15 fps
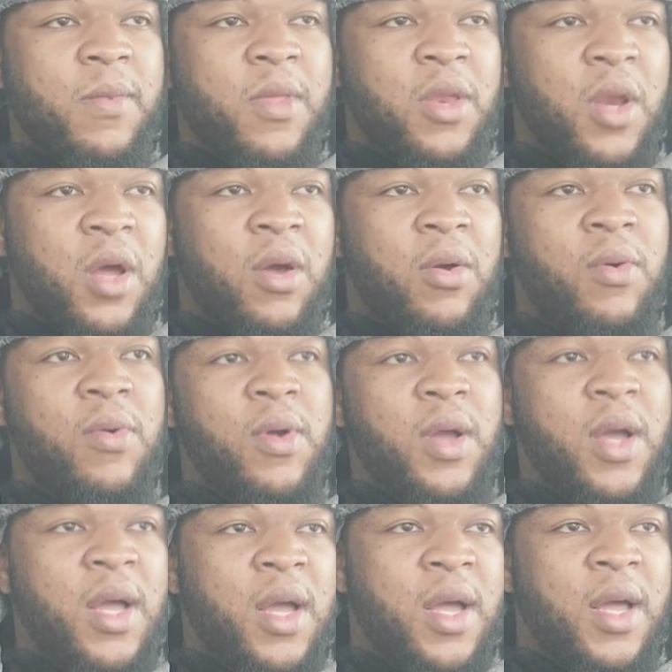you know,
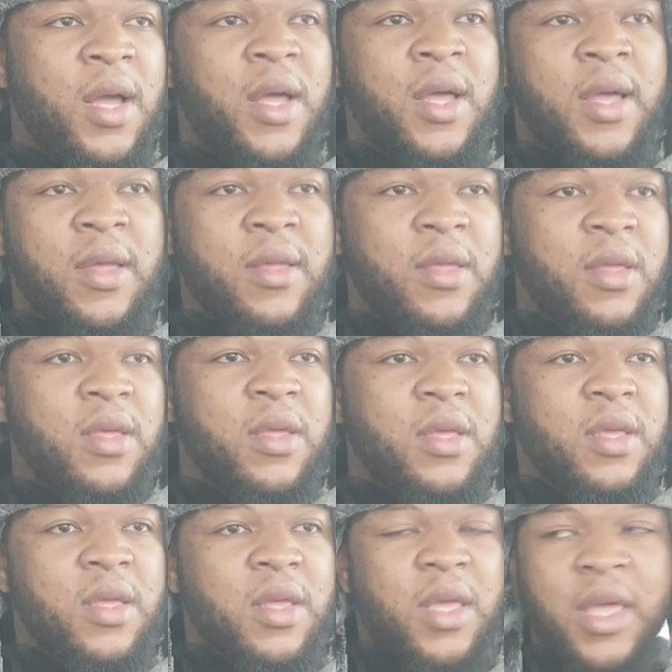uh,
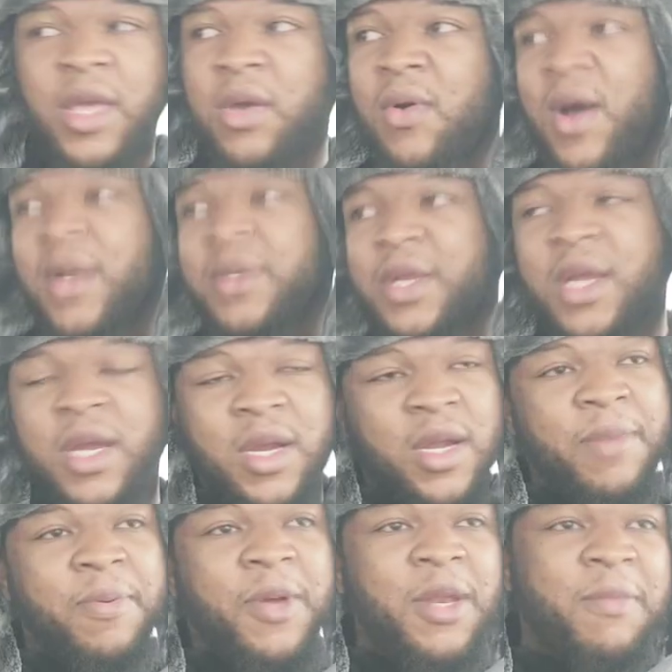and go out there
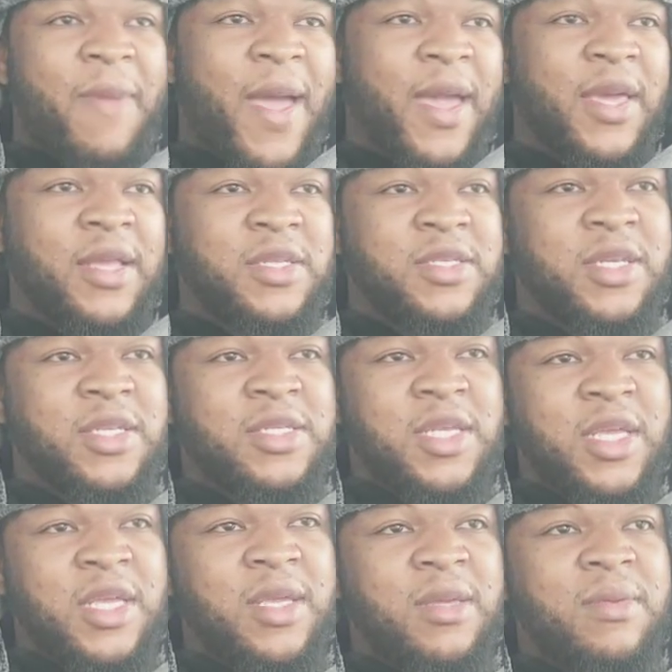and put it back into the
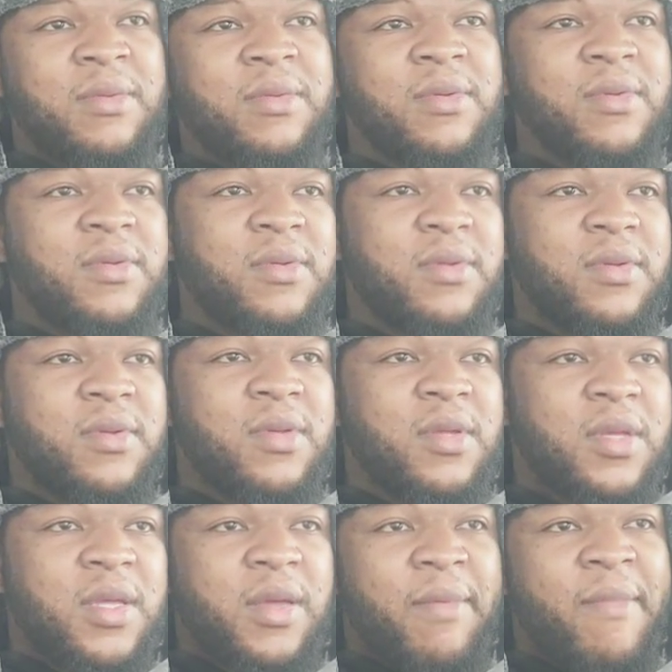team.
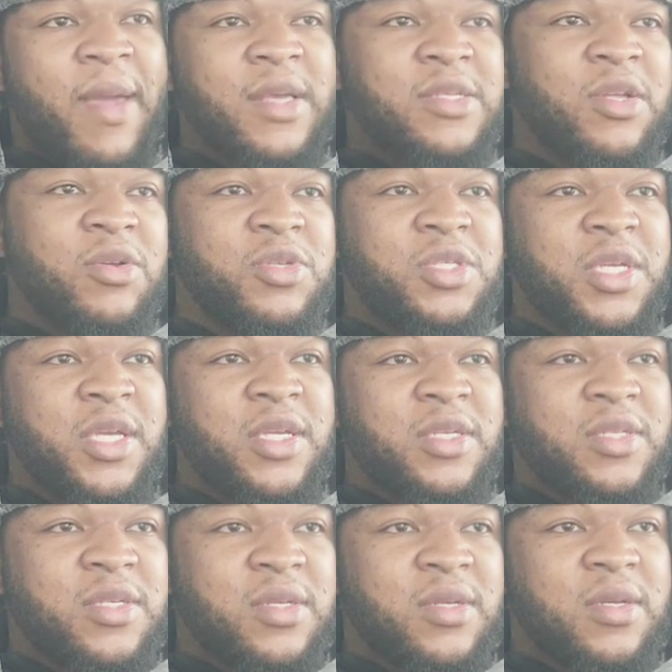It makes no
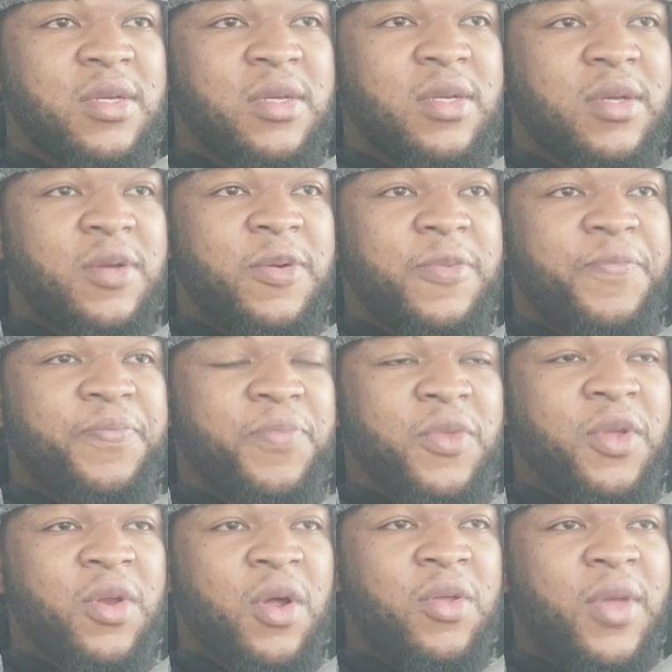sense.
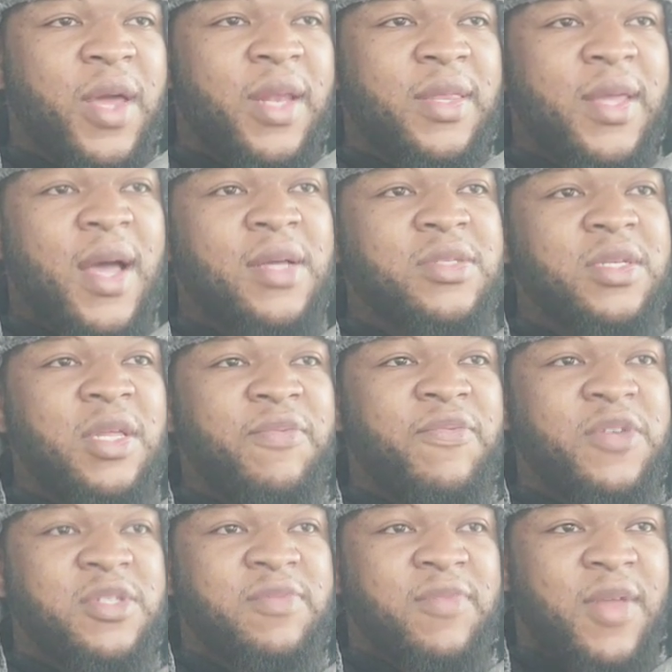You know, you got a thousand
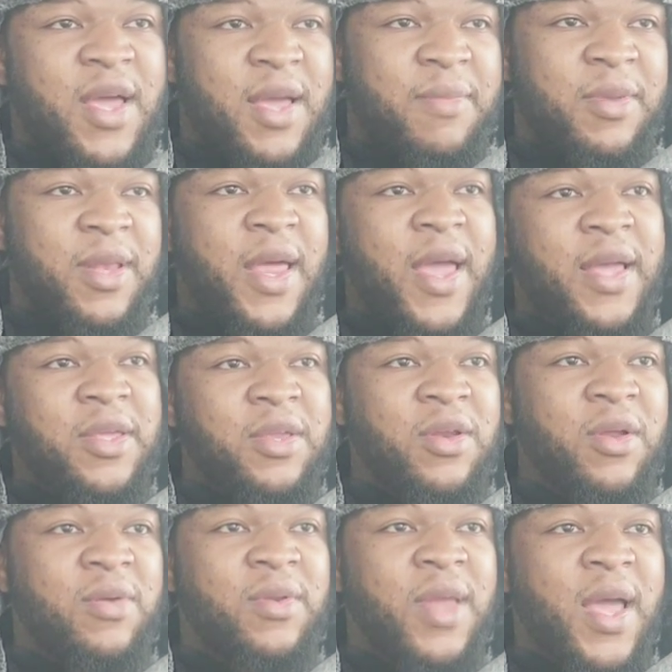defensive linemen, like you
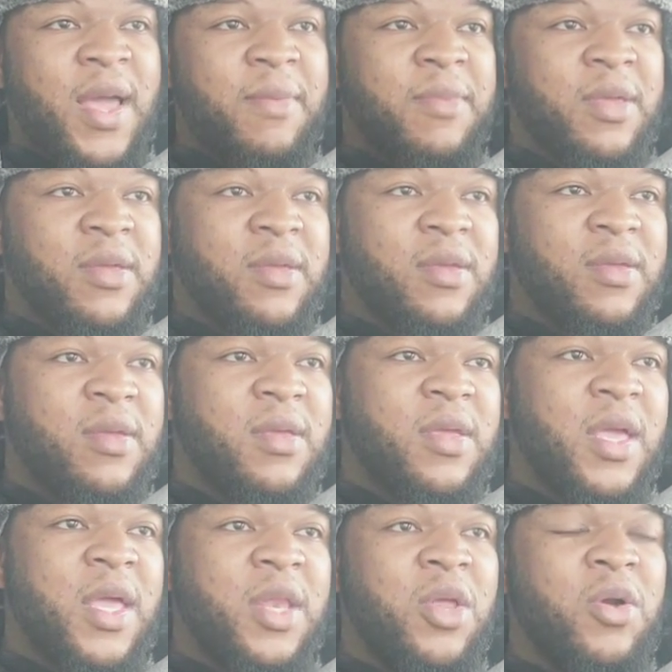know,
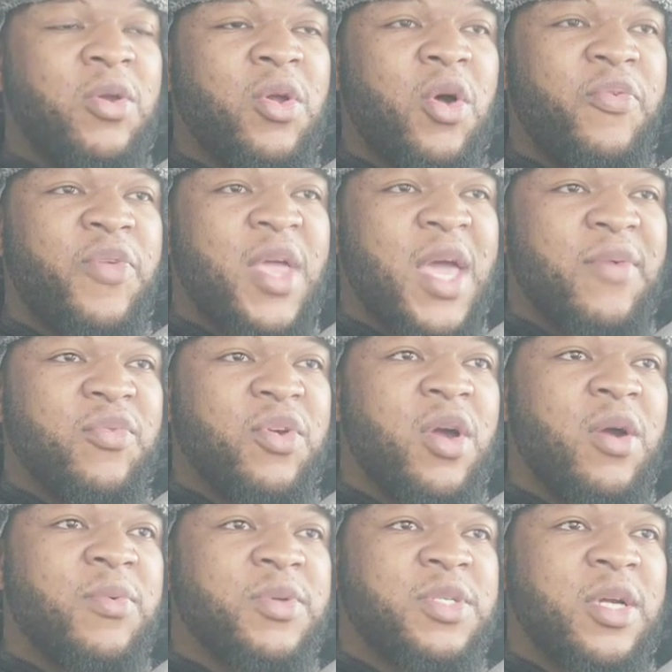linemen, and you don't know if he ever
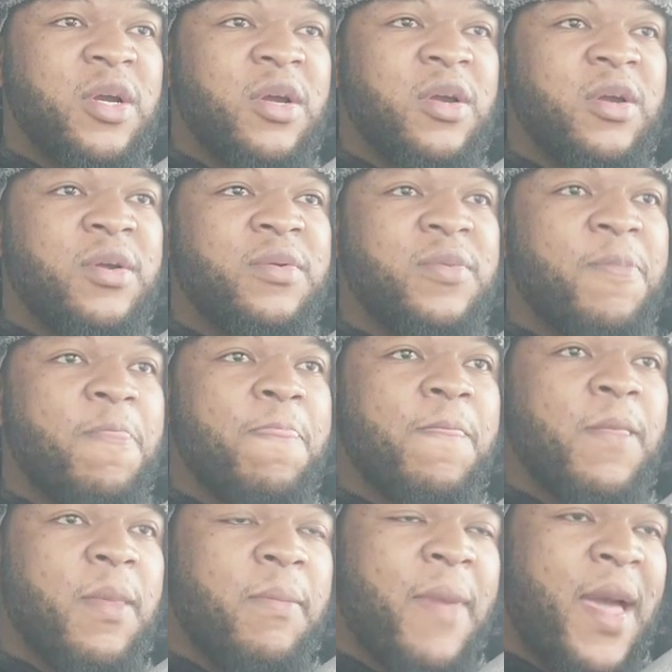gonna
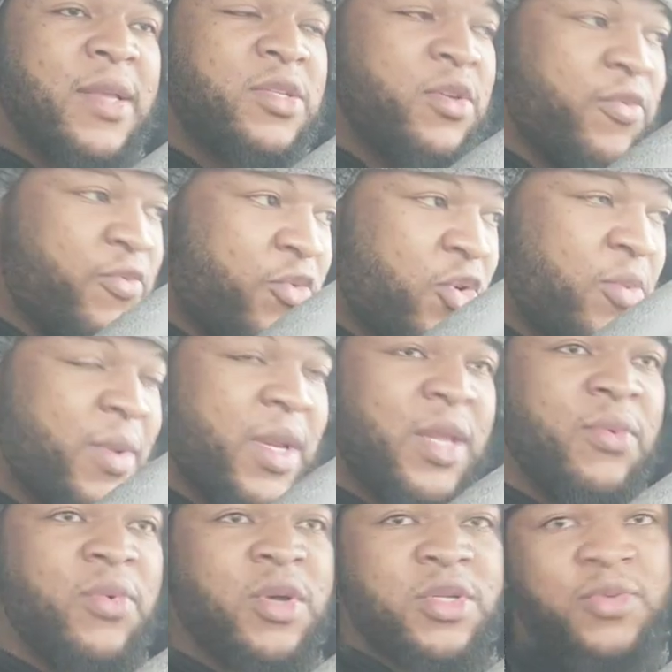return back to the form that
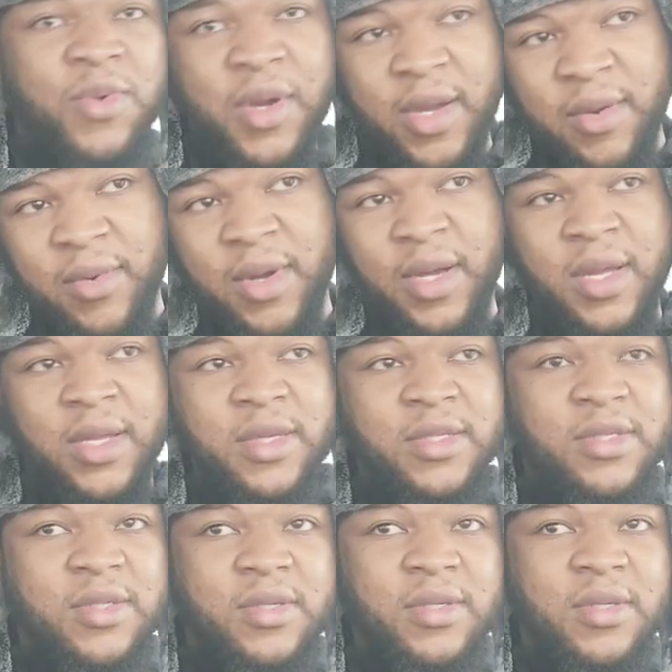he once
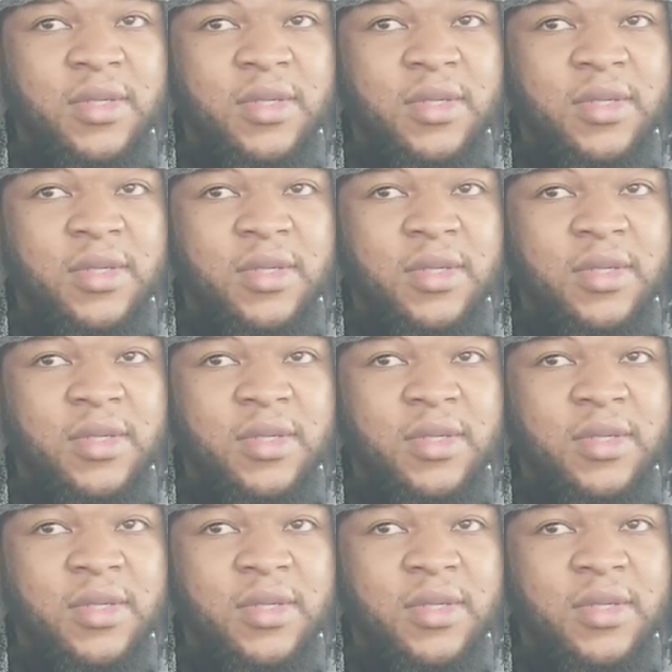was.